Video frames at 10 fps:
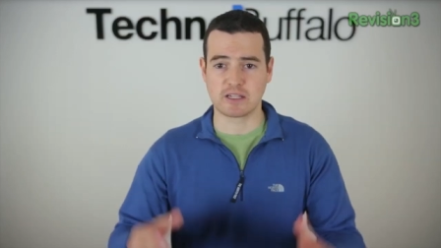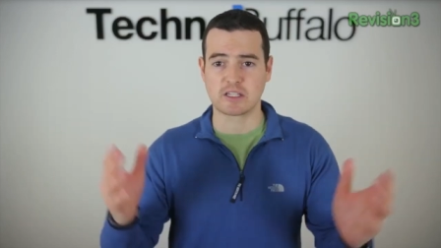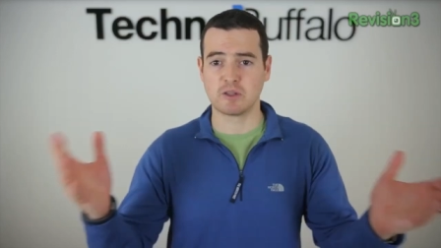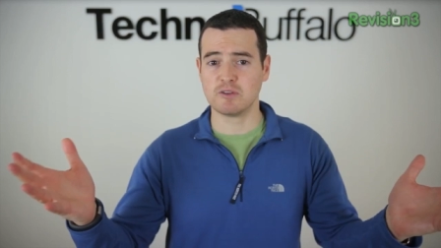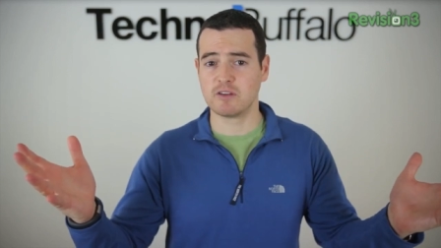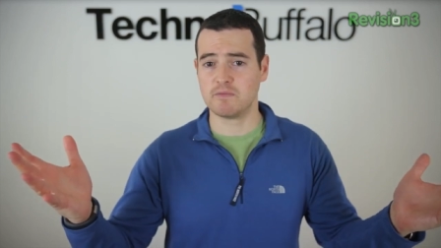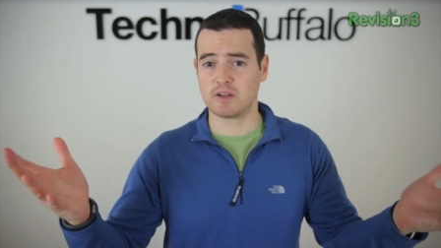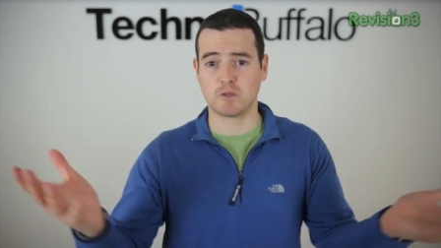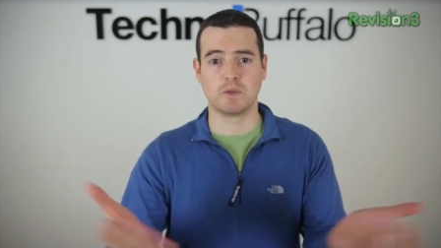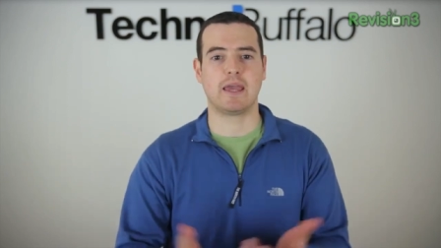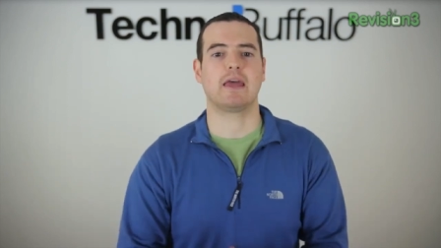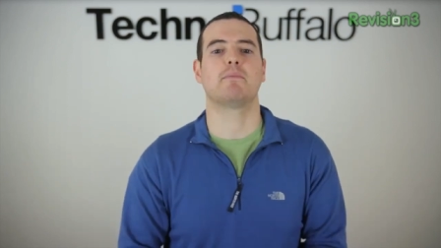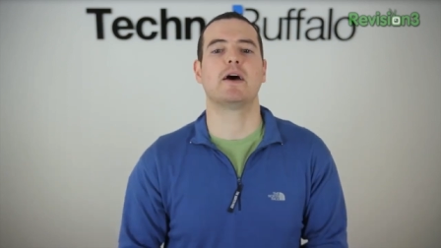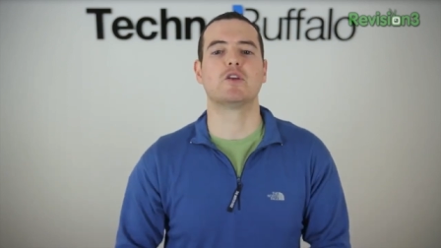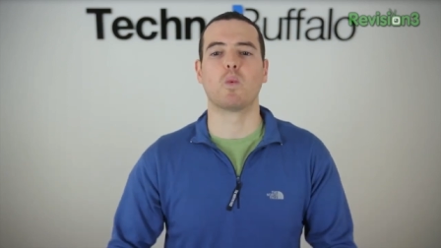as an exclusive because we can't
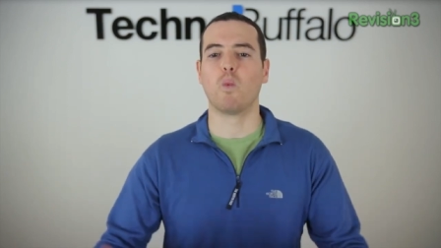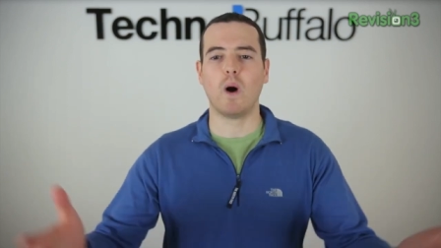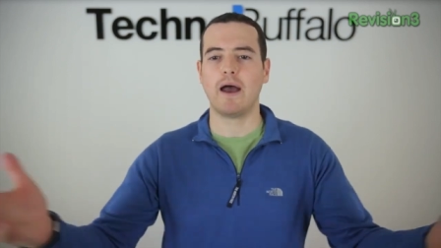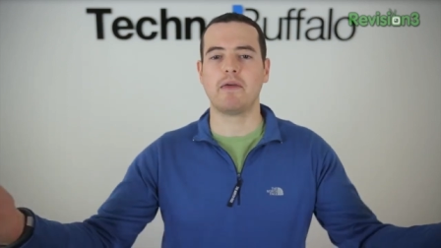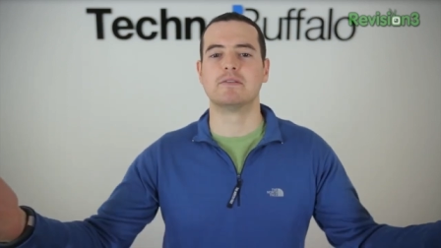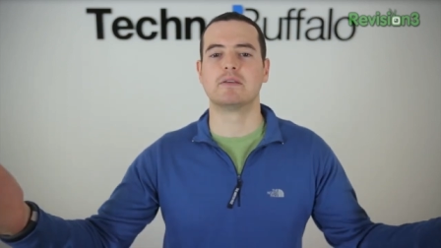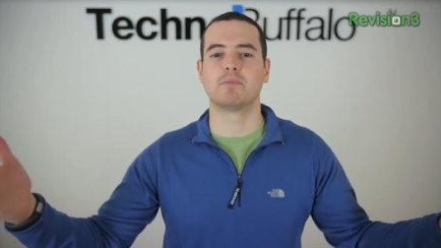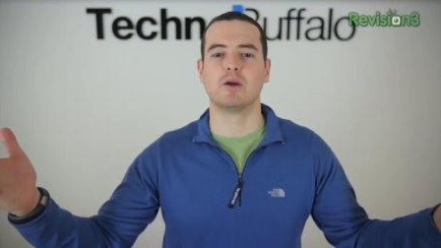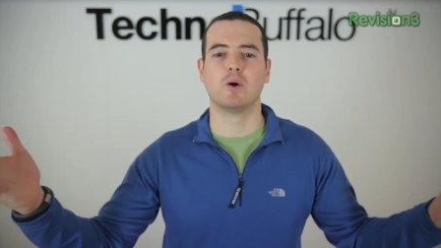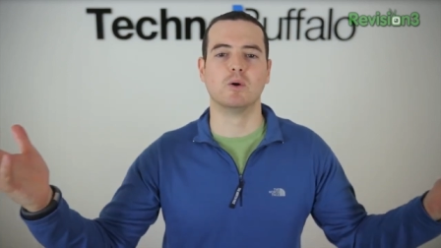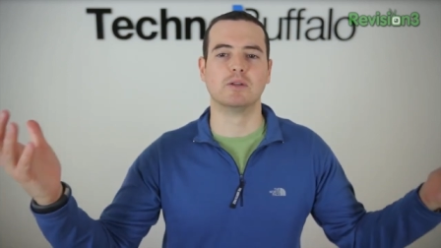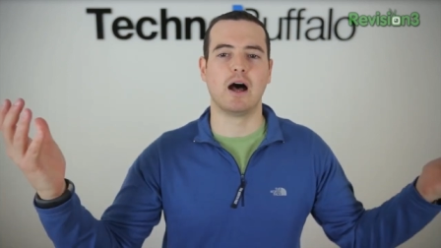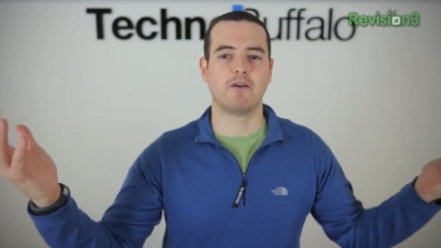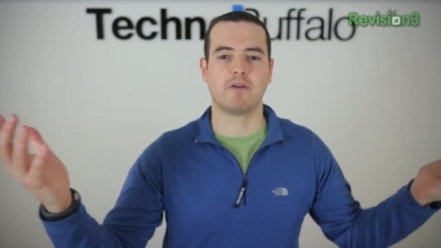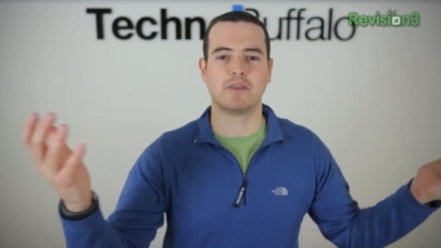imagine why they would simply hold
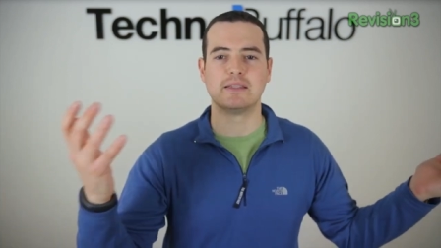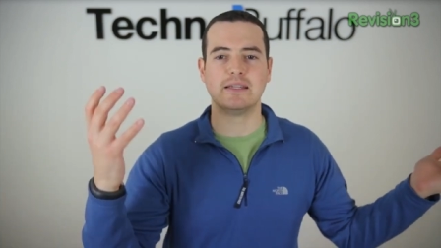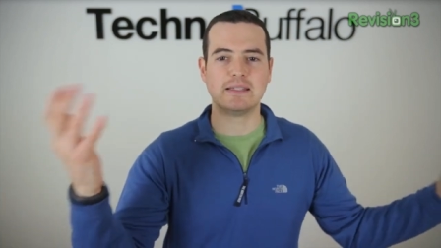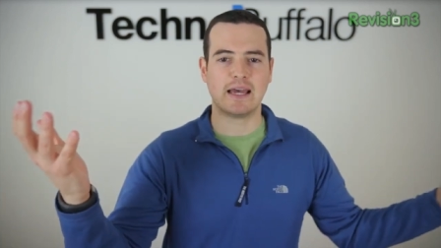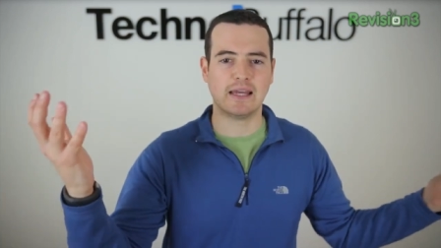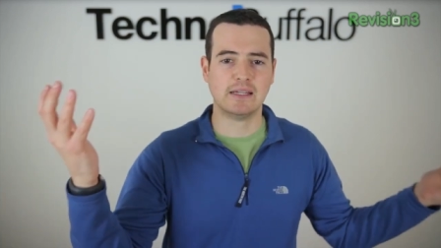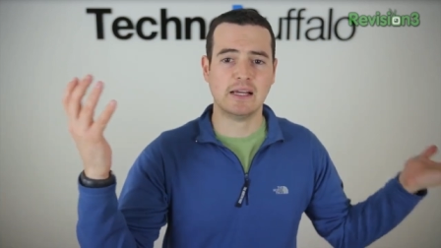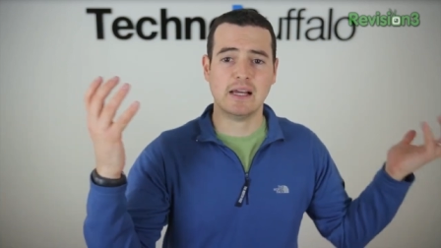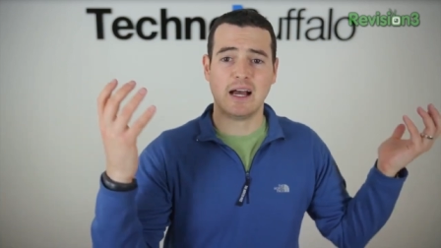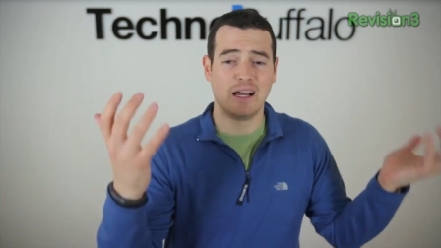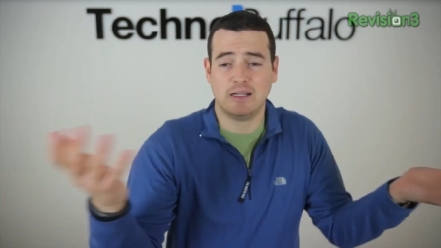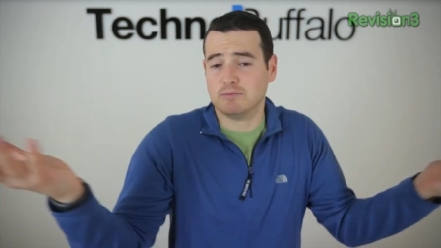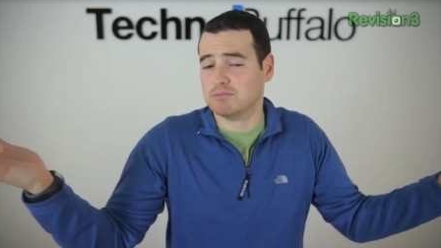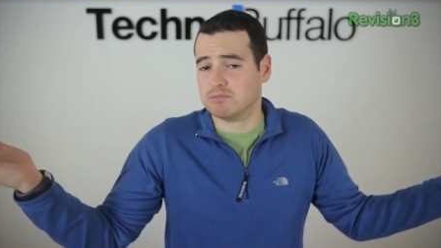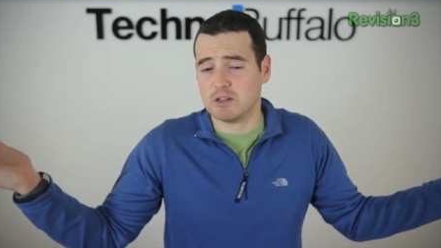off on the Z10, uh,
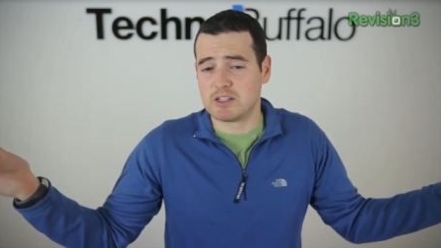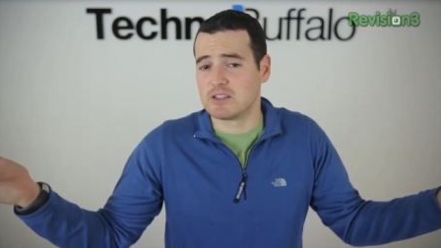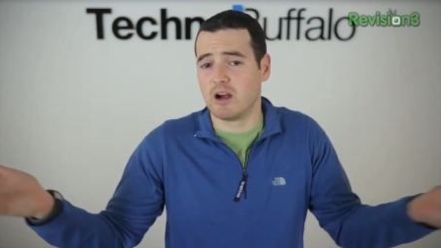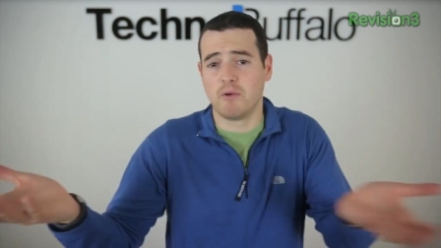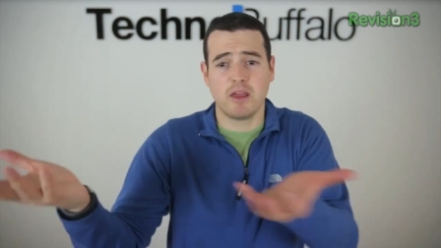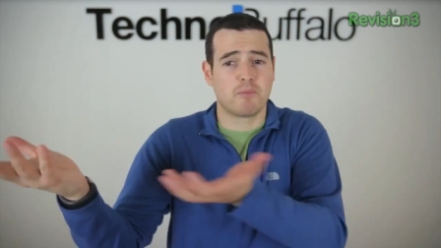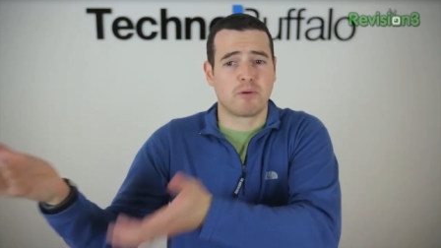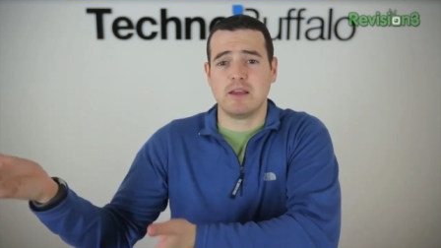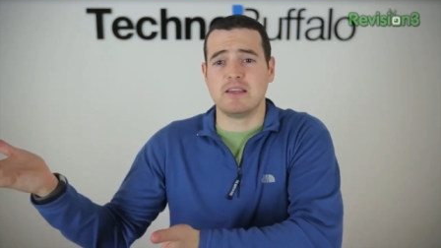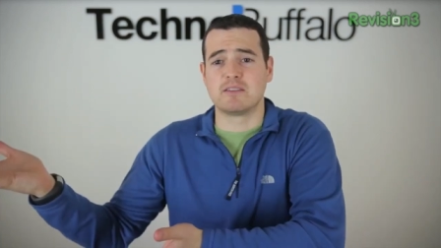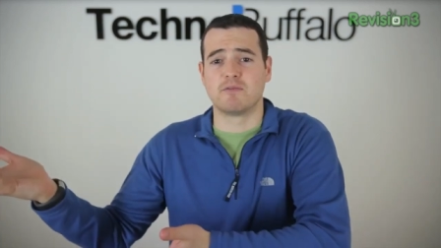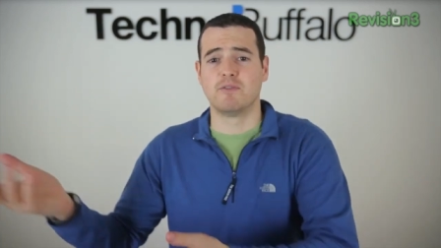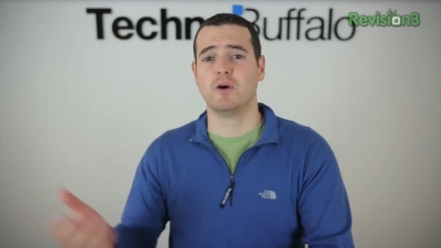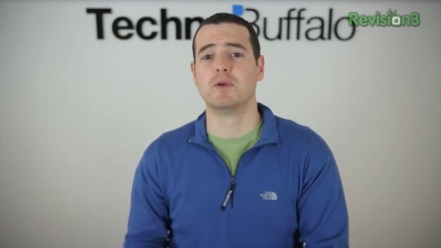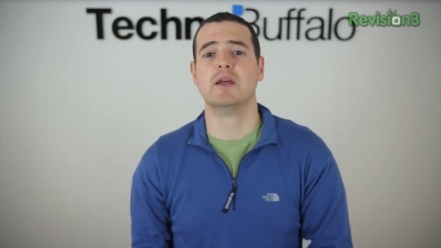which is already a pretty decent
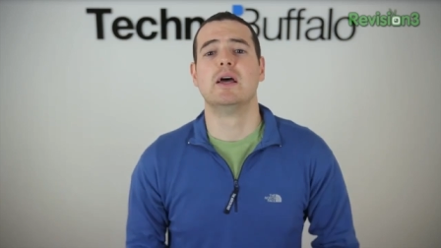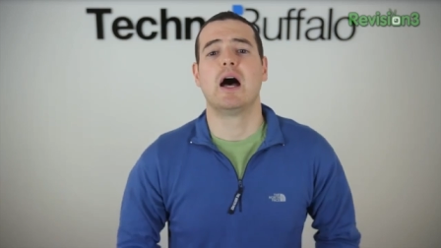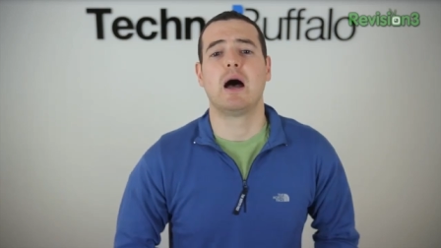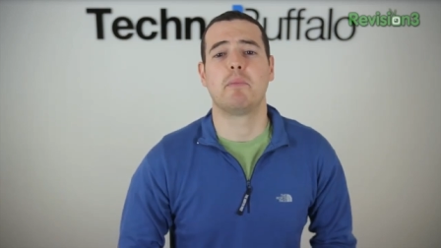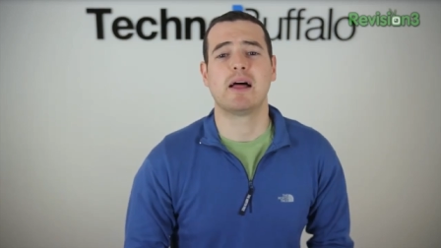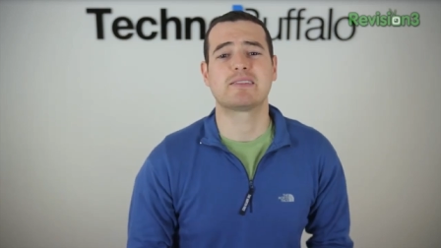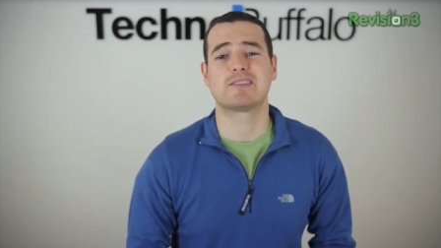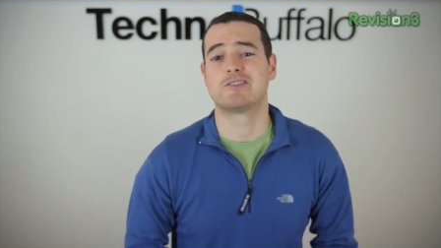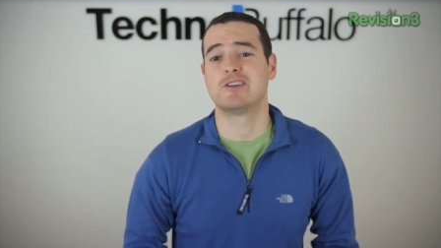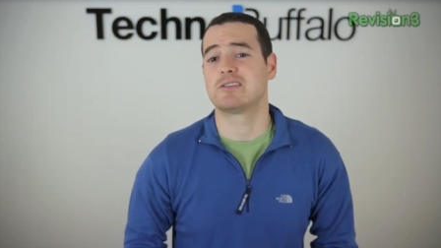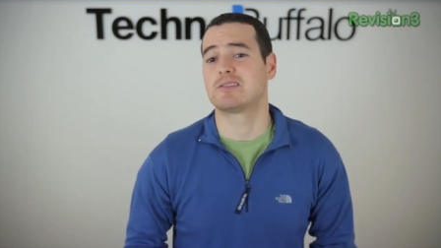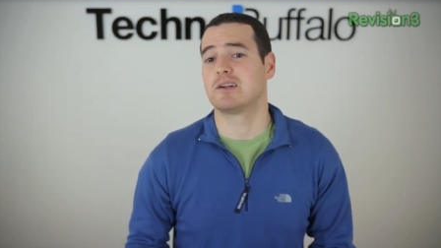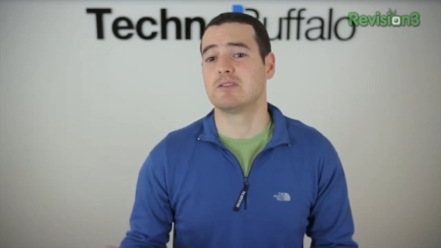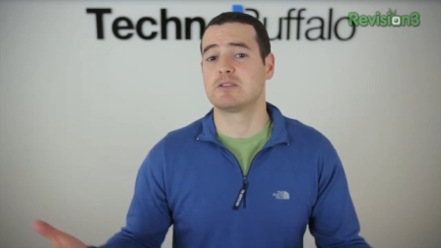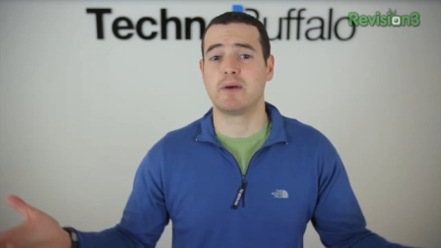phone. Uh, but that's just
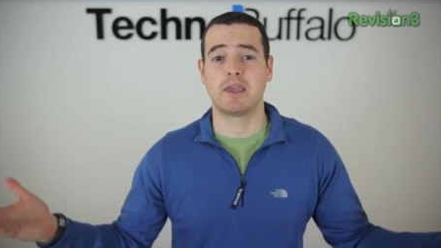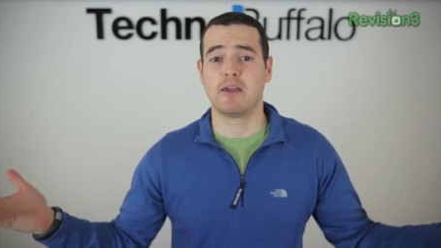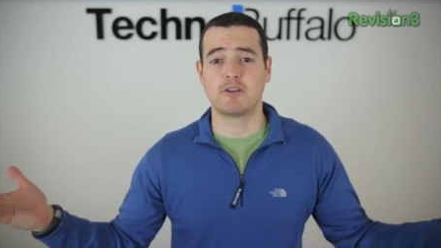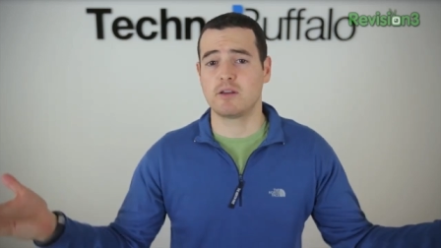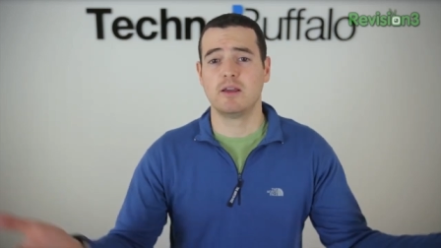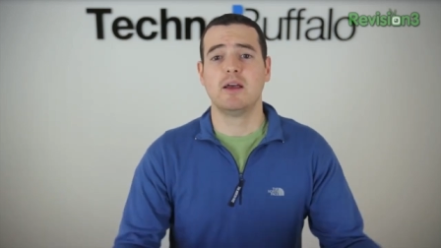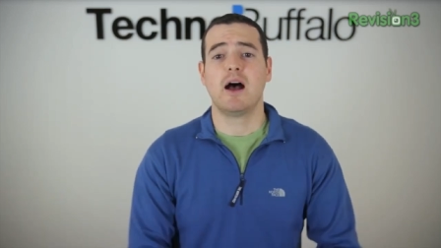our own speculation.